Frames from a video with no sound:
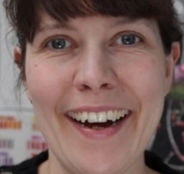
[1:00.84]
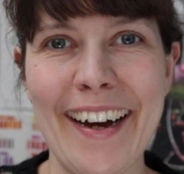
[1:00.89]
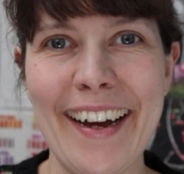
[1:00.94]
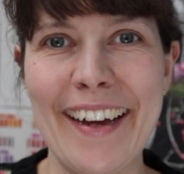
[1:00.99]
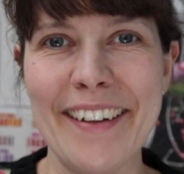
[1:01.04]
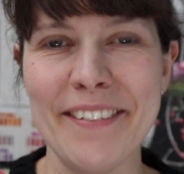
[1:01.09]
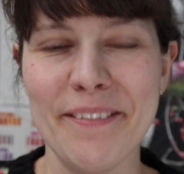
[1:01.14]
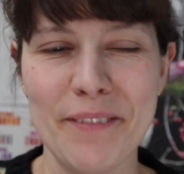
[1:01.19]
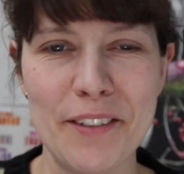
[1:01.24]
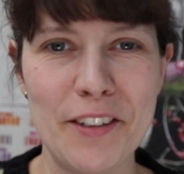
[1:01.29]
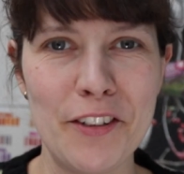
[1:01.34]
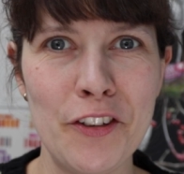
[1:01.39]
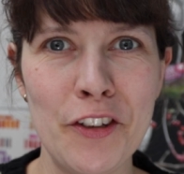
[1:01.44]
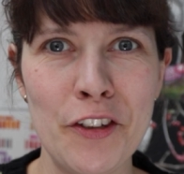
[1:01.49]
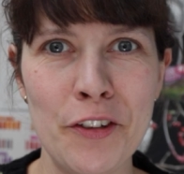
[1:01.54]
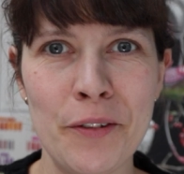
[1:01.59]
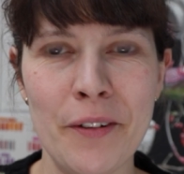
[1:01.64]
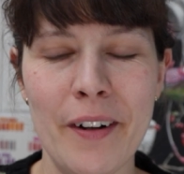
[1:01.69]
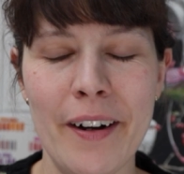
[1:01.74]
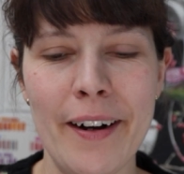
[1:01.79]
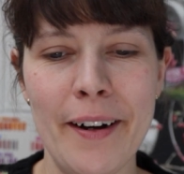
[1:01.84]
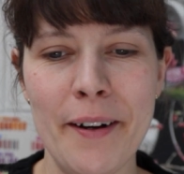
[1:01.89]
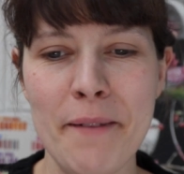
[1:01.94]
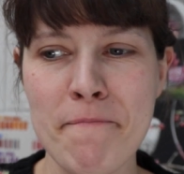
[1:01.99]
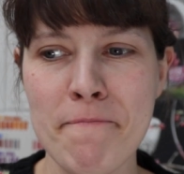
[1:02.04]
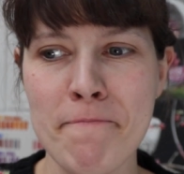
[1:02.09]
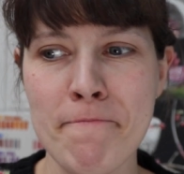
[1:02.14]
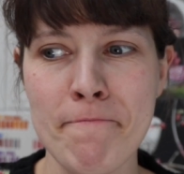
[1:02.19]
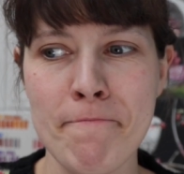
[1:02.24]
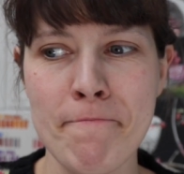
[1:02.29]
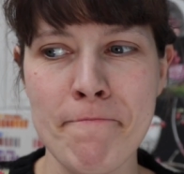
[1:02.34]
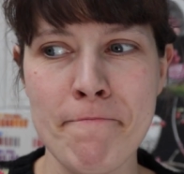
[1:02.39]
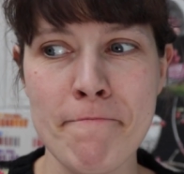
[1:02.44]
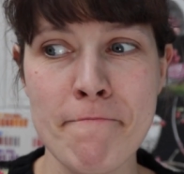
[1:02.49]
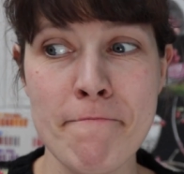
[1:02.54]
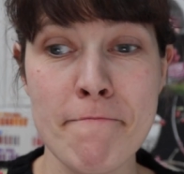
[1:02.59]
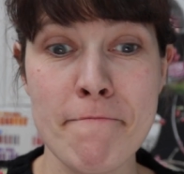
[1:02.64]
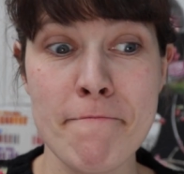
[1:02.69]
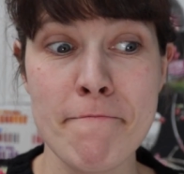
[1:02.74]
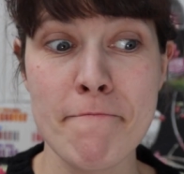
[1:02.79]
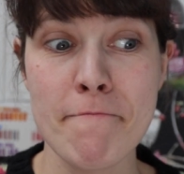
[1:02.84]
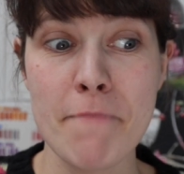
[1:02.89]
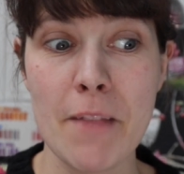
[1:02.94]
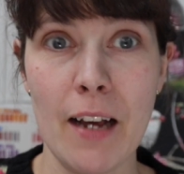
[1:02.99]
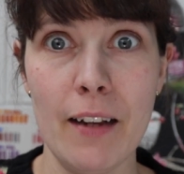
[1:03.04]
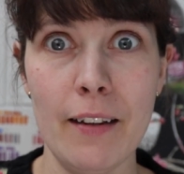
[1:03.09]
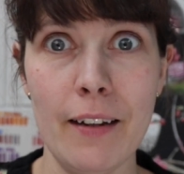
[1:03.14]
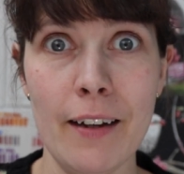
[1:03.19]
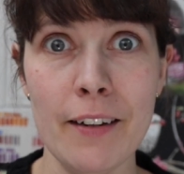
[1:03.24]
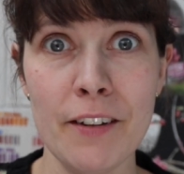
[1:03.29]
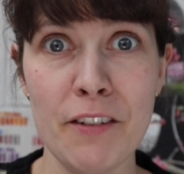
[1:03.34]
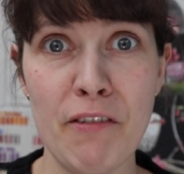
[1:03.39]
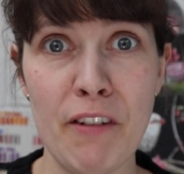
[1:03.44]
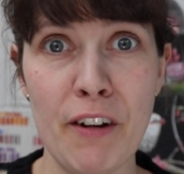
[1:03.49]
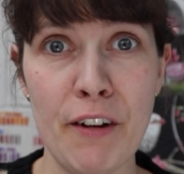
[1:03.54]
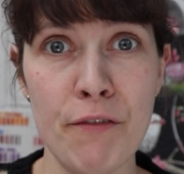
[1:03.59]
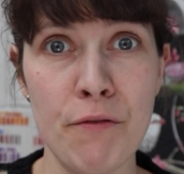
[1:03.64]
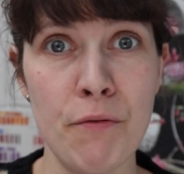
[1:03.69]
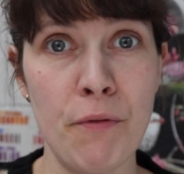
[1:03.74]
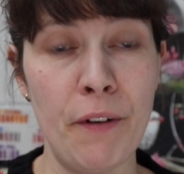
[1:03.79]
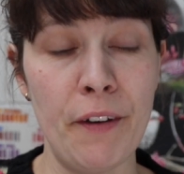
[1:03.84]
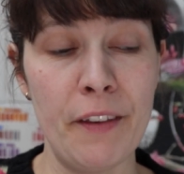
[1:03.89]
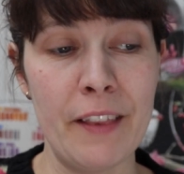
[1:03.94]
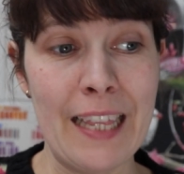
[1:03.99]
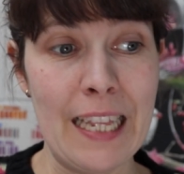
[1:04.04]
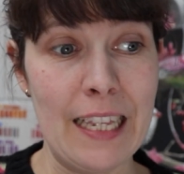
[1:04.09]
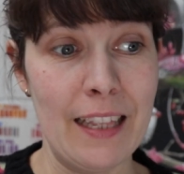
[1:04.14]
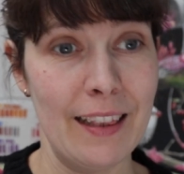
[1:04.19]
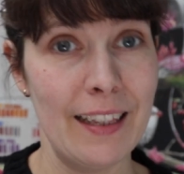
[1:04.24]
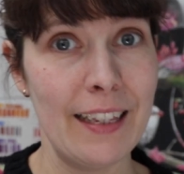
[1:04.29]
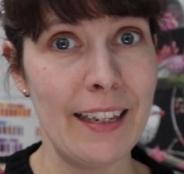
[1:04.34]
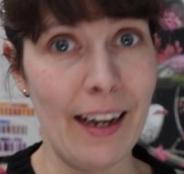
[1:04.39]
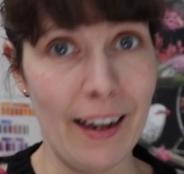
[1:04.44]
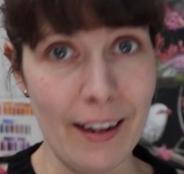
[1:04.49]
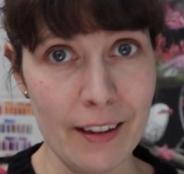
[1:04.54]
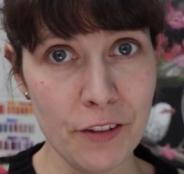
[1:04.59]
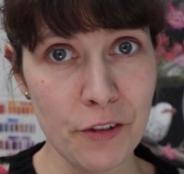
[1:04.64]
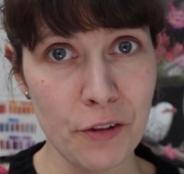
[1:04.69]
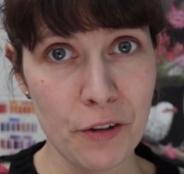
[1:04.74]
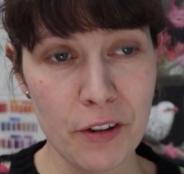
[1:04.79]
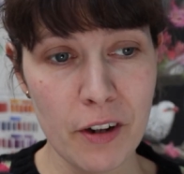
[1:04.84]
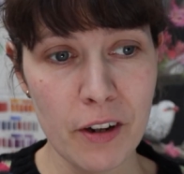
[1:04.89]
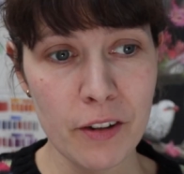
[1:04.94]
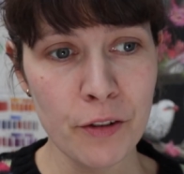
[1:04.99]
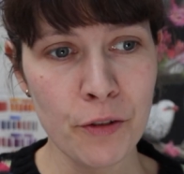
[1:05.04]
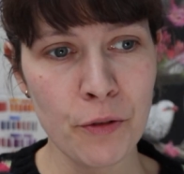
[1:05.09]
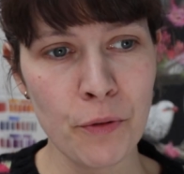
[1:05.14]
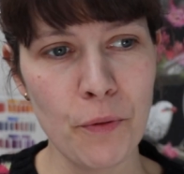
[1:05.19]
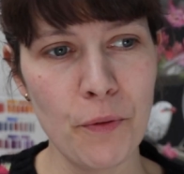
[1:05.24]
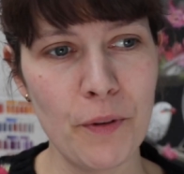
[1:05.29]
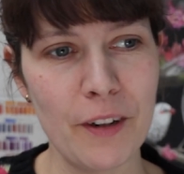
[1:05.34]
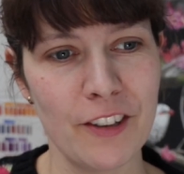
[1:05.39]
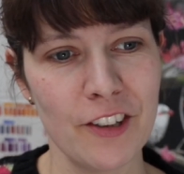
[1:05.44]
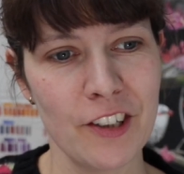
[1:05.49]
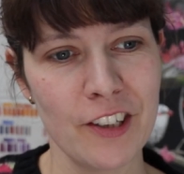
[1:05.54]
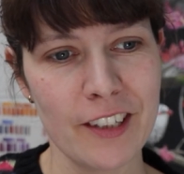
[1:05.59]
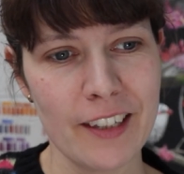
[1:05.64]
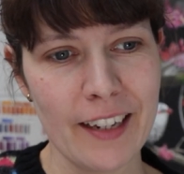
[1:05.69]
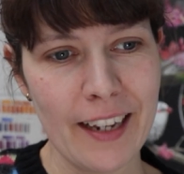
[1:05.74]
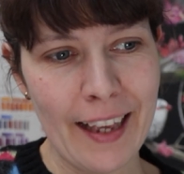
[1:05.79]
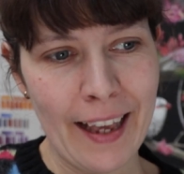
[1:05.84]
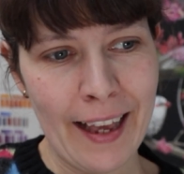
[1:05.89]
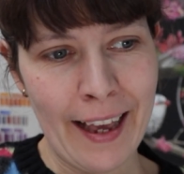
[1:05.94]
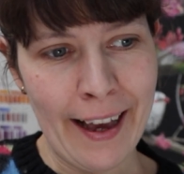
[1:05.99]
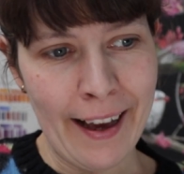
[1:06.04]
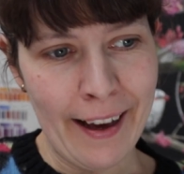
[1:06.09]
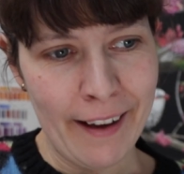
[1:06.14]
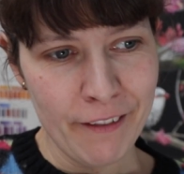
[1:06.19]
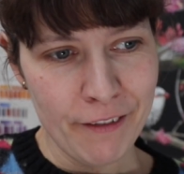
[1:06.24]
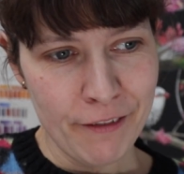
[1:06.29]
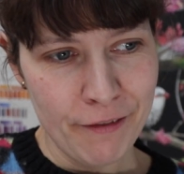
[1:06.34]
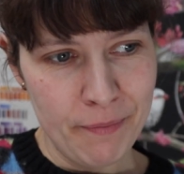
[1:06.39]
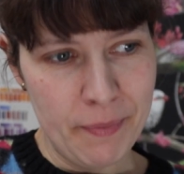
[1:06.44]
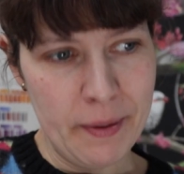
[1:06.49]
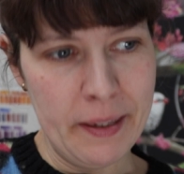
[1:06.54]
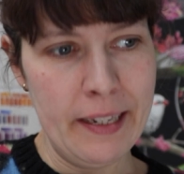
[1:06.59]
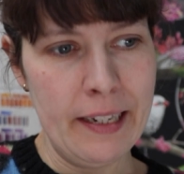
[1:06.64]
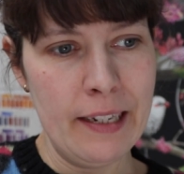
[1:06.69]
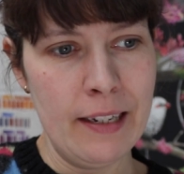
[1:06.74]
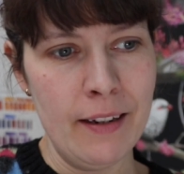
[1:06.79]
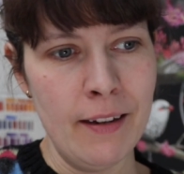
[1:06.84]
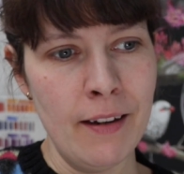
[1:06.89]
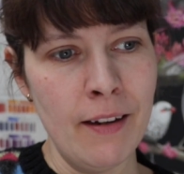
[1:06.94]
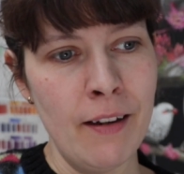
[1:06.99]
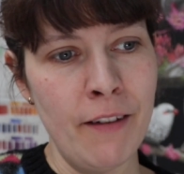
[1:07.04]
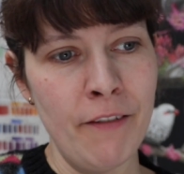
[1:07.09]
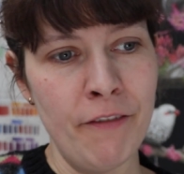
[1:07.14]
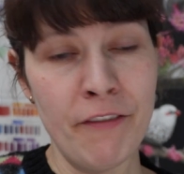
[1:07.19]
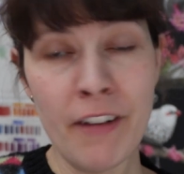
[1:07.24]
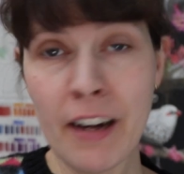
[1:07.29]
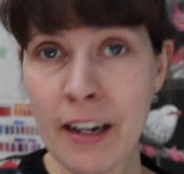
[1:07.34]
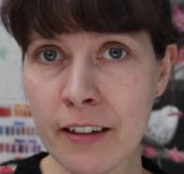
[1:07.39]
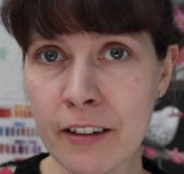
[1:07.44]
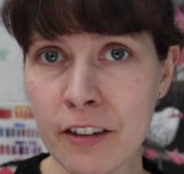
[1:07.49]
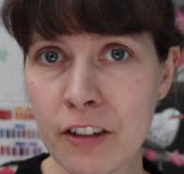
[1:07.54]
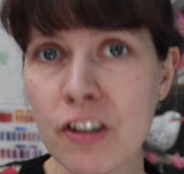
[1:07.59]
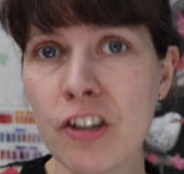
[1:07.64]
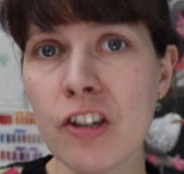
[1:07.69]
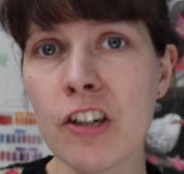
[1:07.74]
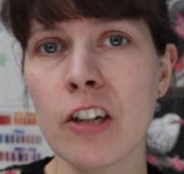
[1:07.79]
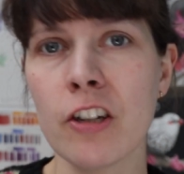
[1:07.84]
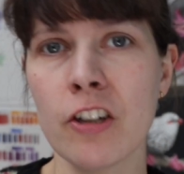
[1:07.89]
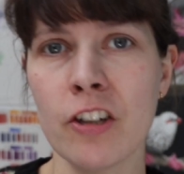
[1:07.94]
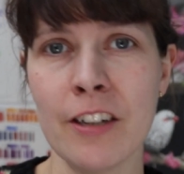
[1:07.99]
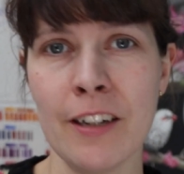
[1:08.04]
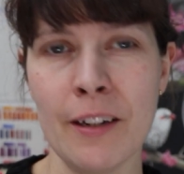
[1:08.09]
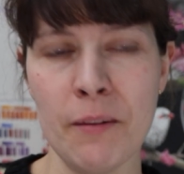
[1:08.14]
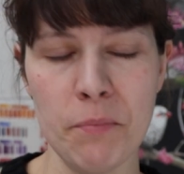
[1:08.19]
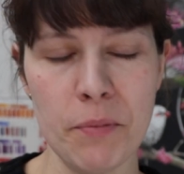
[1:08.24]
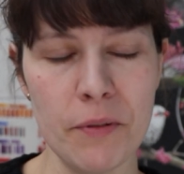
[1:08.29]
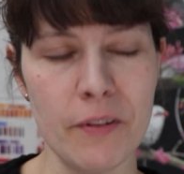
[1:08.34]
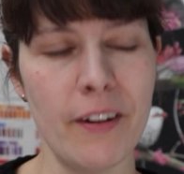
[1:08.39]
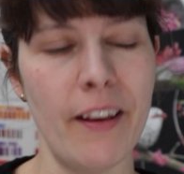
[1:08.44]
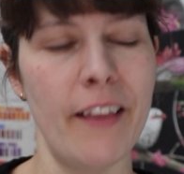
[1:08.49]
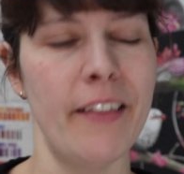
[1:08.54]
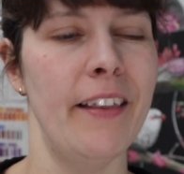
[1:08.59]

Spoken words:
Hi! So, last vlog was the astronauts, which have been varnished, shipped.